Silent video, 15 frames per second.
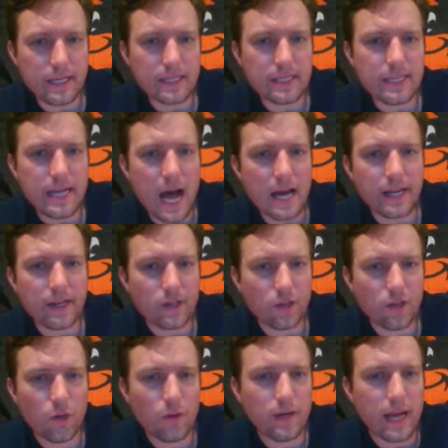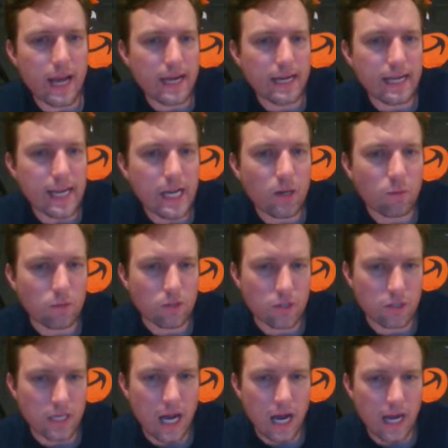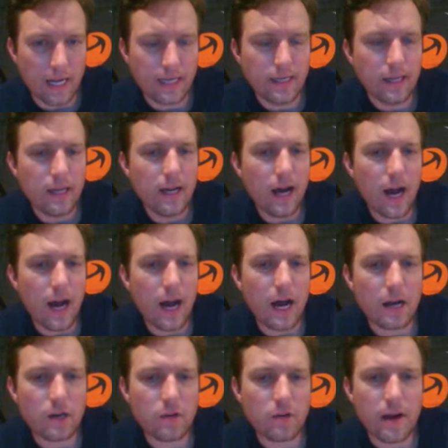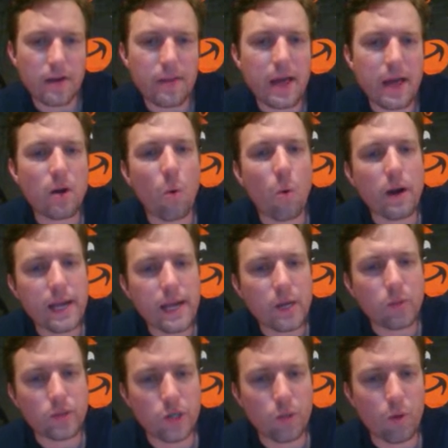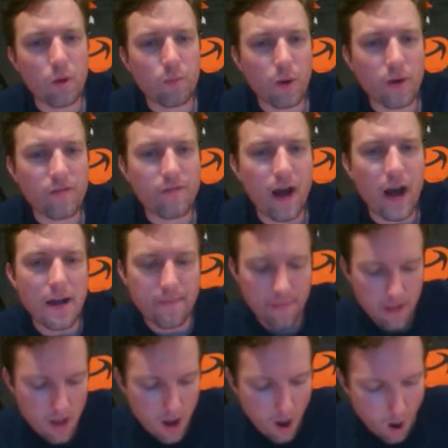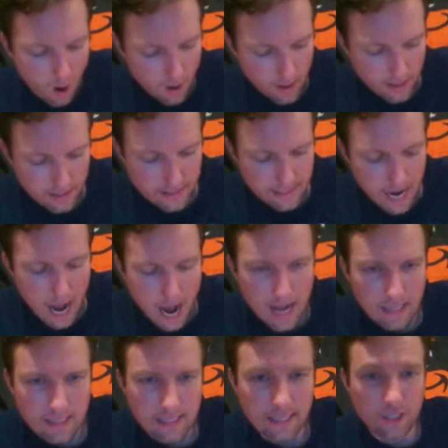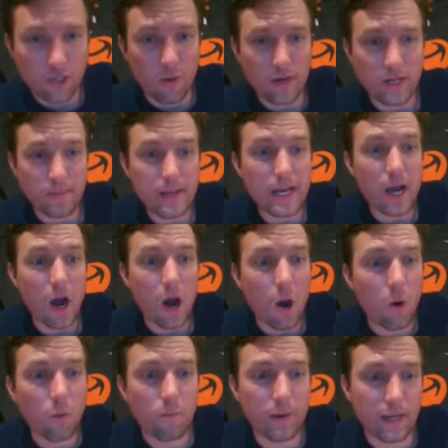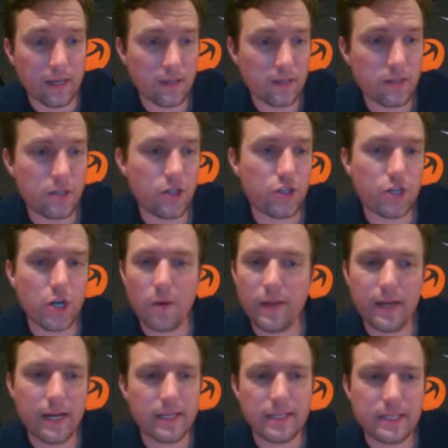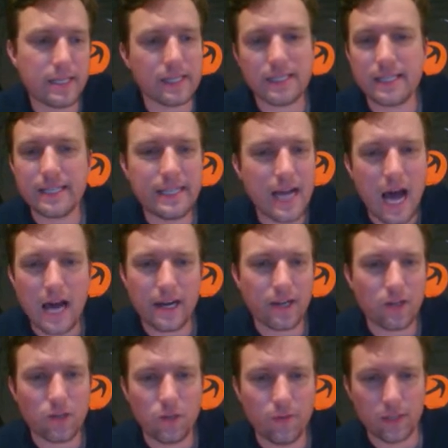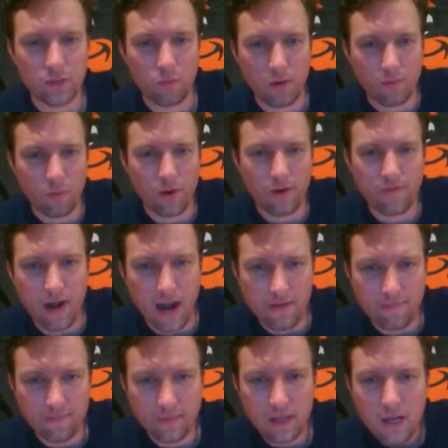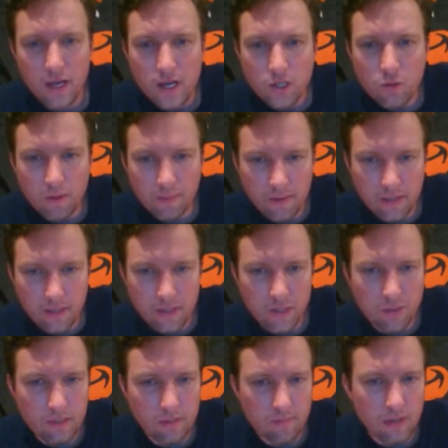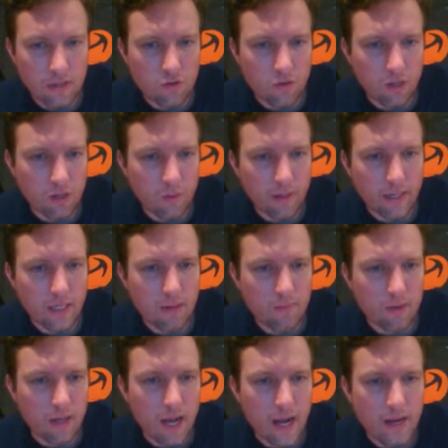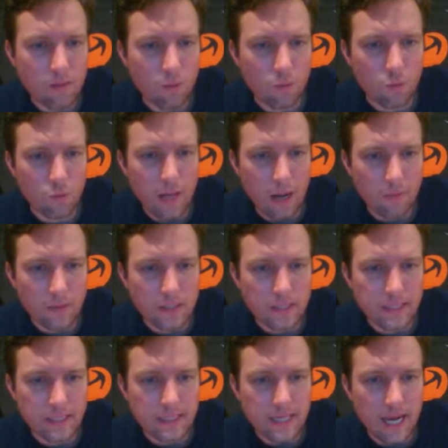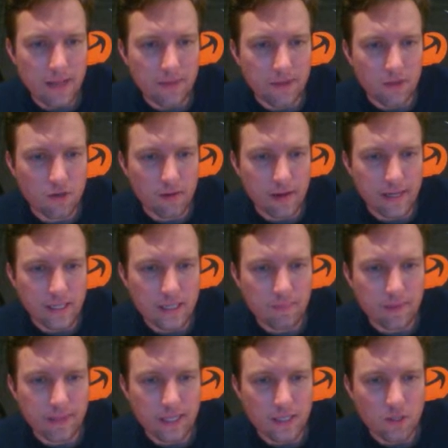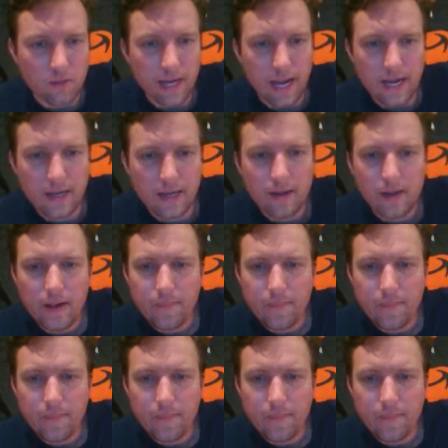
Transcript: does not include an equal sign, greater than or equal to 1.5, our dot is going to be open to show that it does not include this 1.5. So what I'm going to do is I'm going to draw a quick number line. Ooh, that was not the greatest, but that's okay.